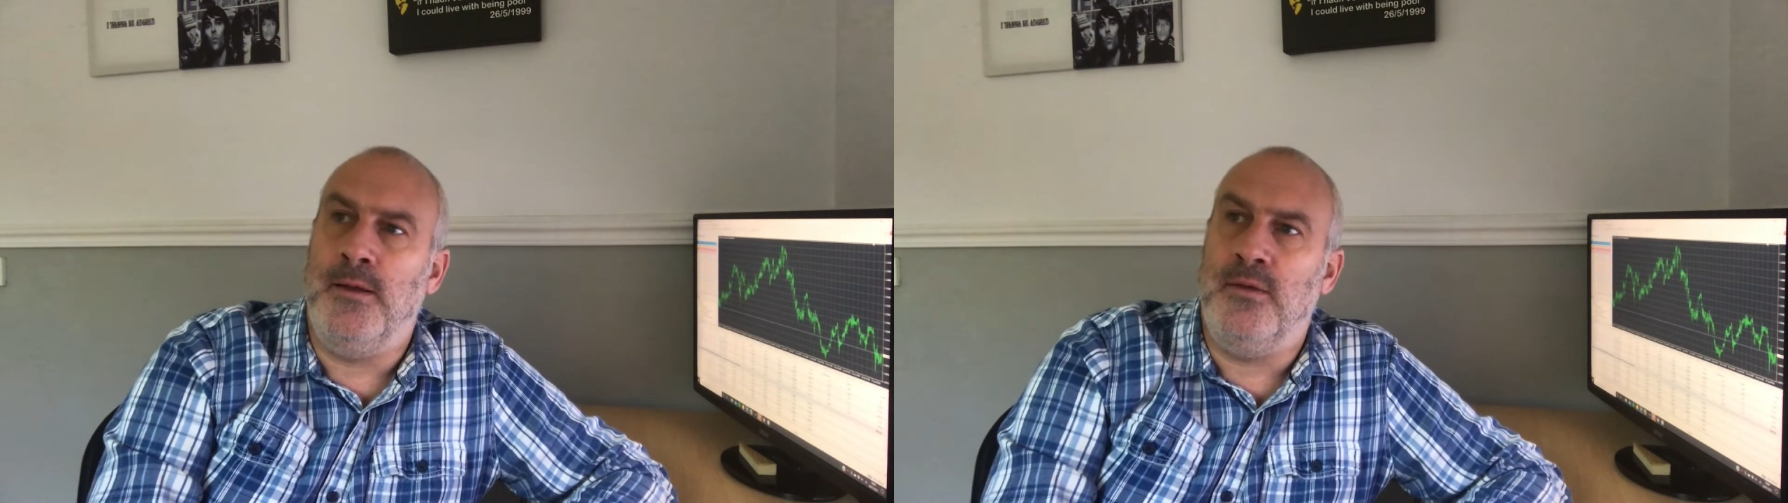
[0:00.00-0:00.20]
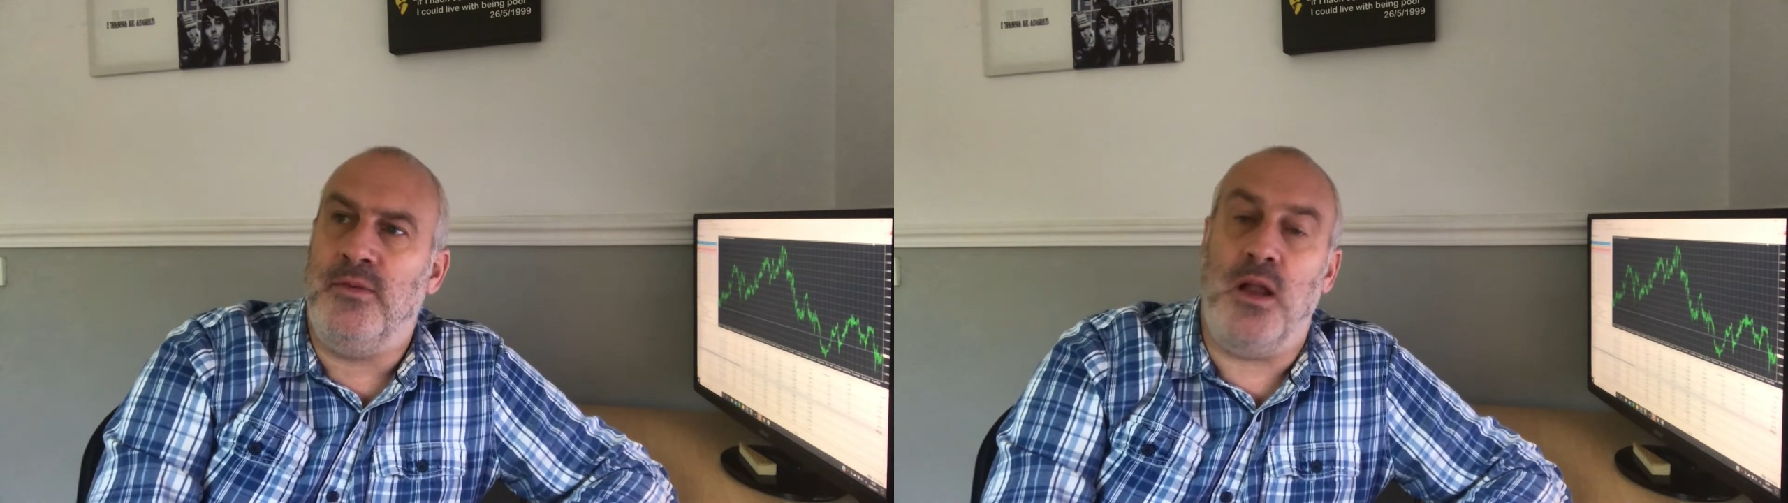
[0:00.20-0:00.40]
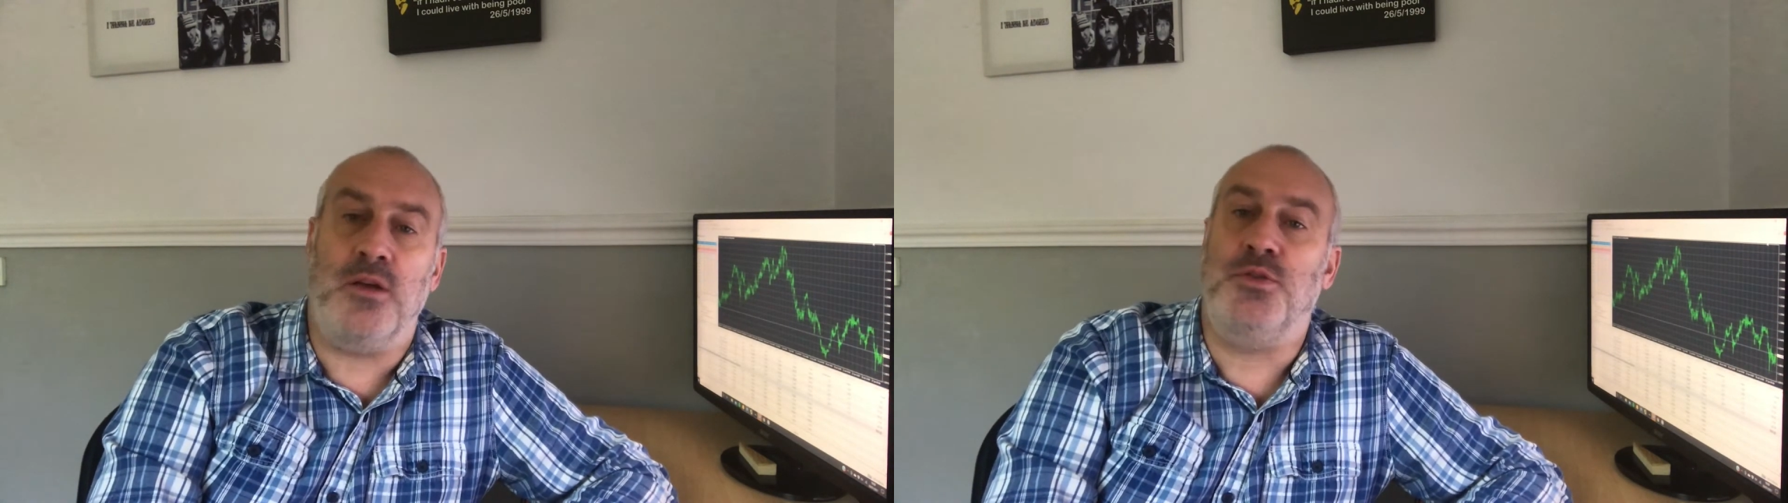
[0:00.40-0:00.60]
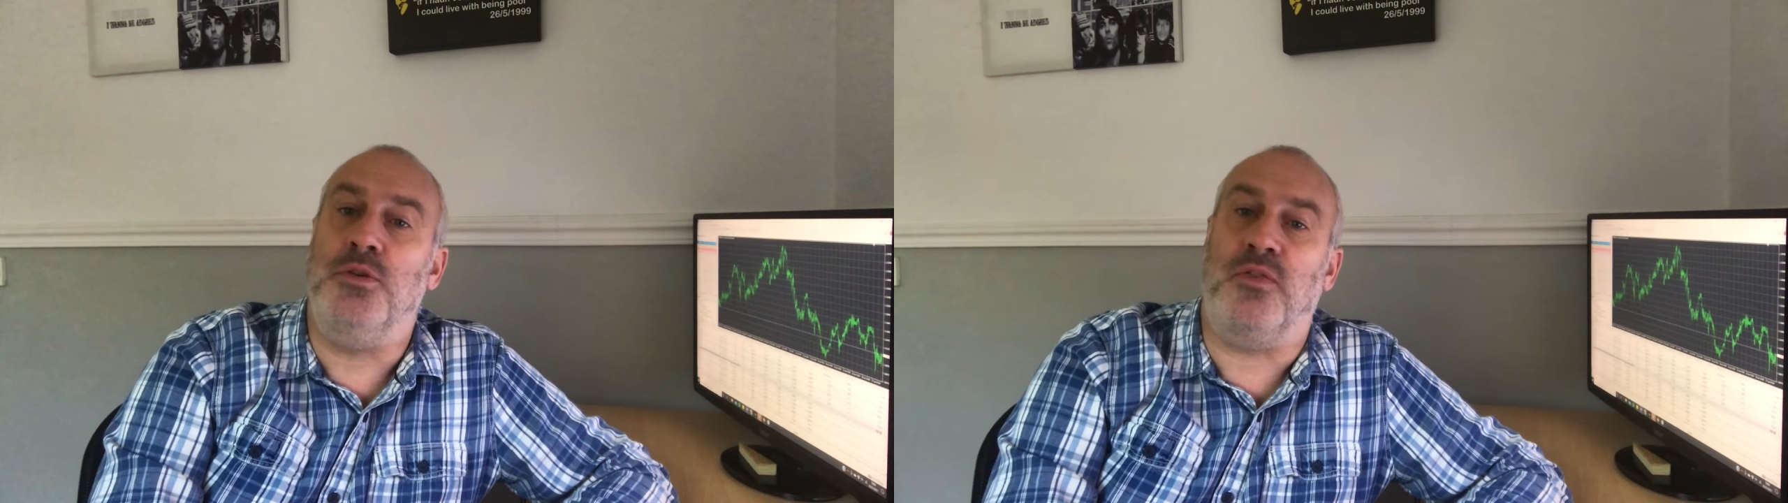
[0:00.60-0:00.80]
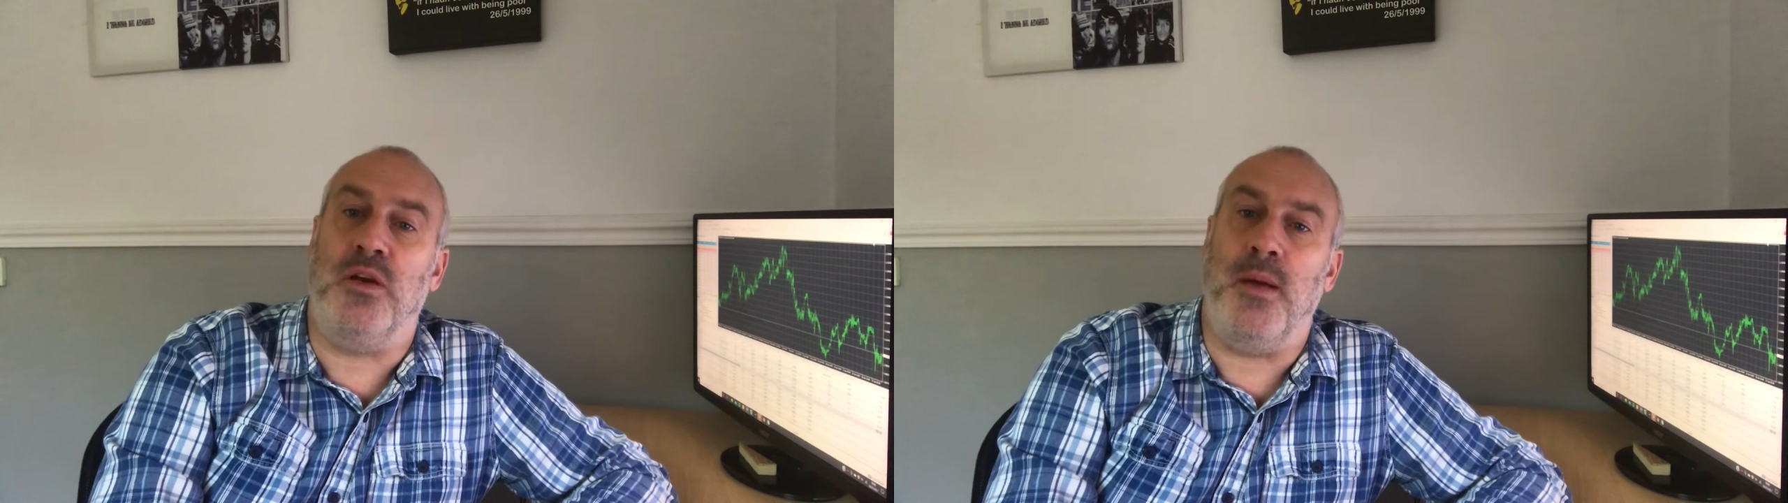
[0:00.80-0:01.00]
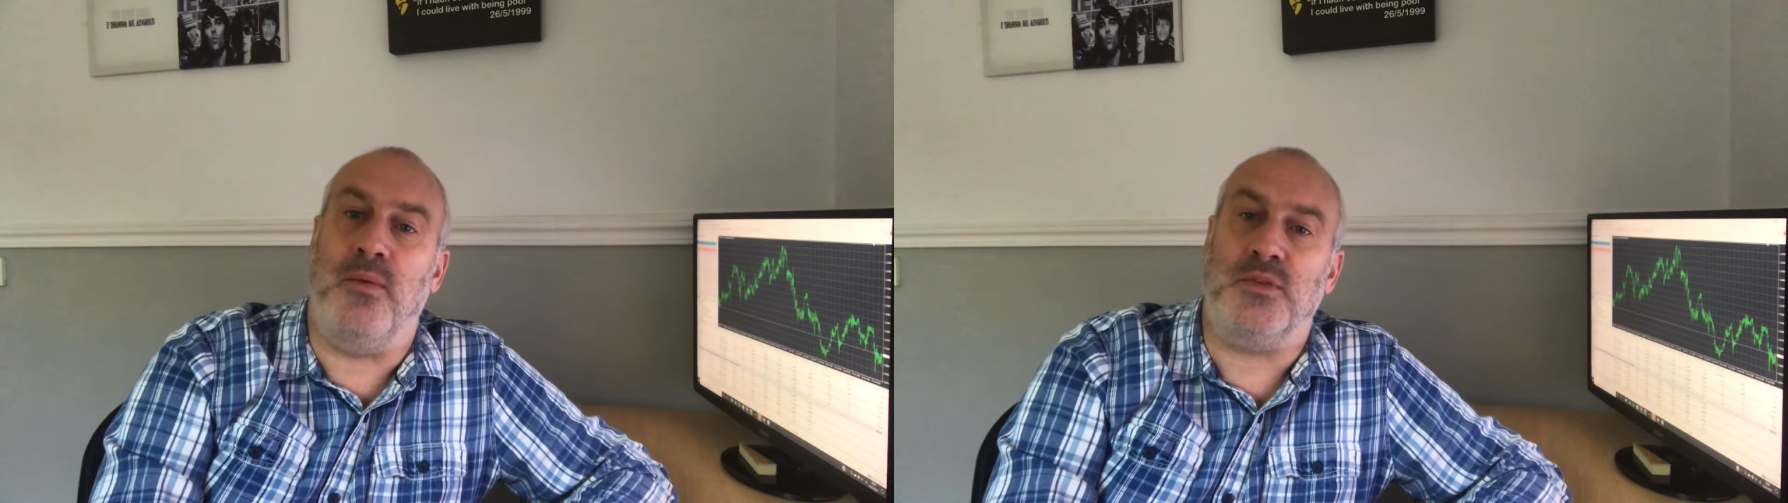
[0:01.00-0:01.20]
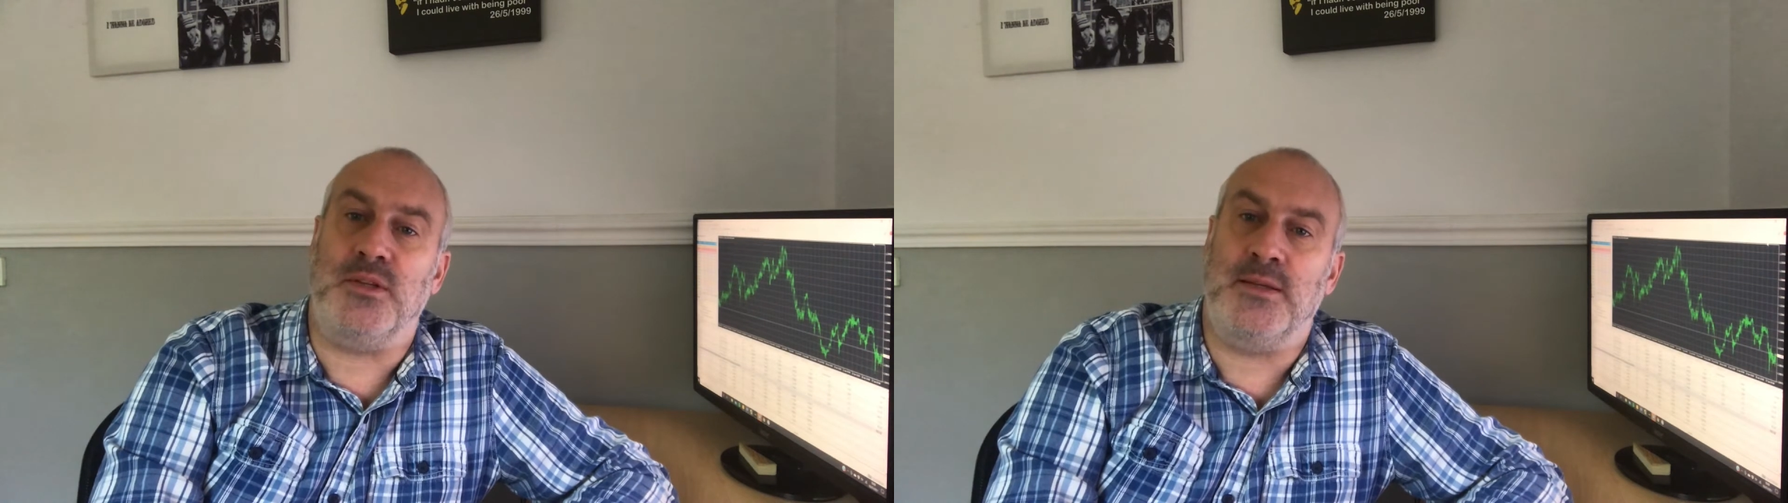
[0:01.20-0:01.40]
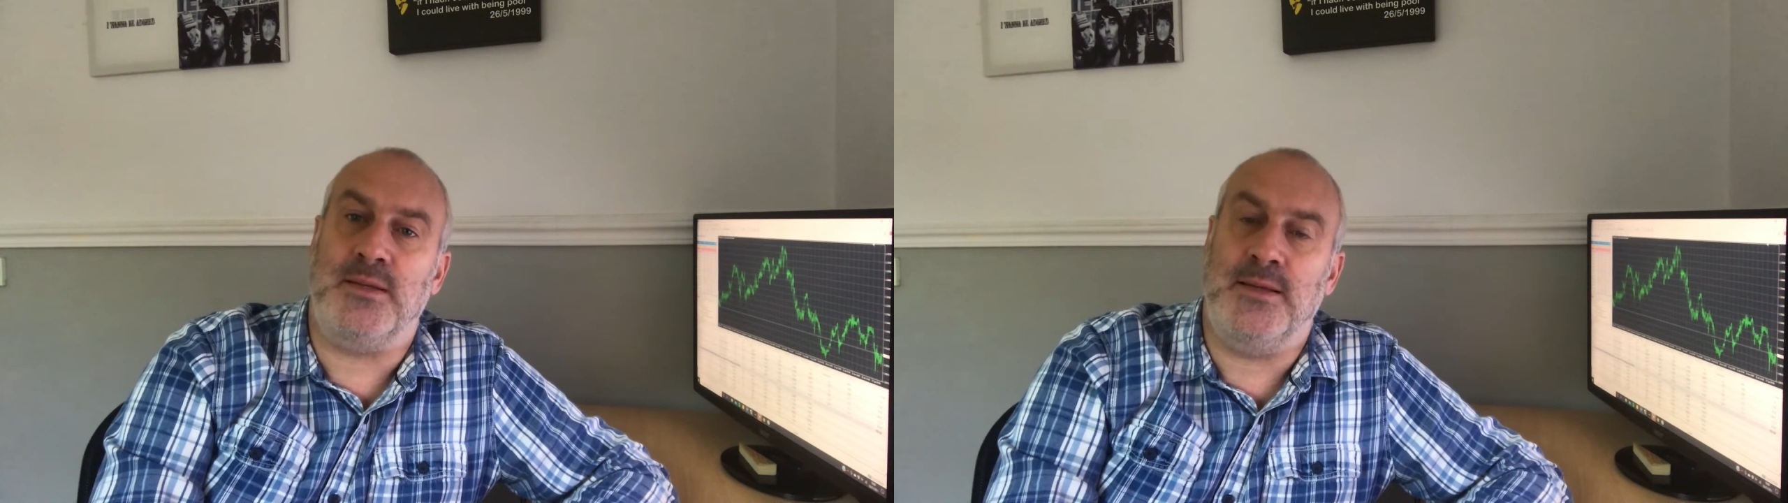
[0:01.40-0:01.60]
The last two or three
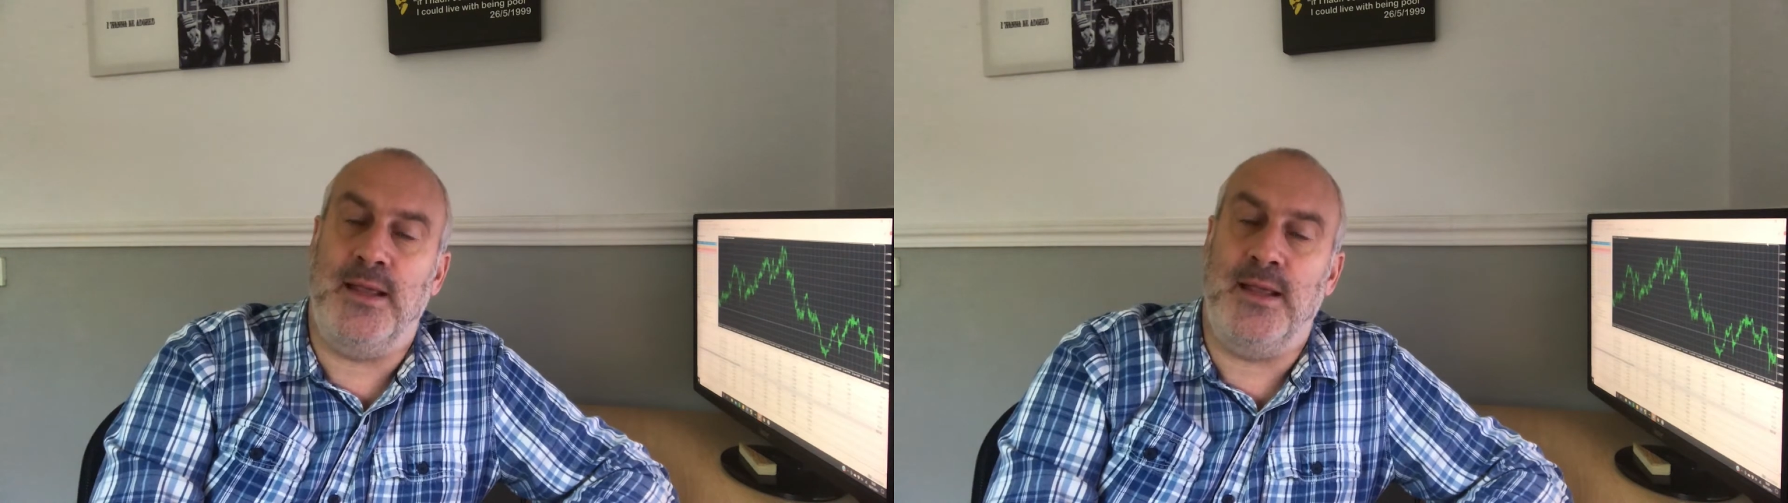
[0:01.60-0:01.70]
months,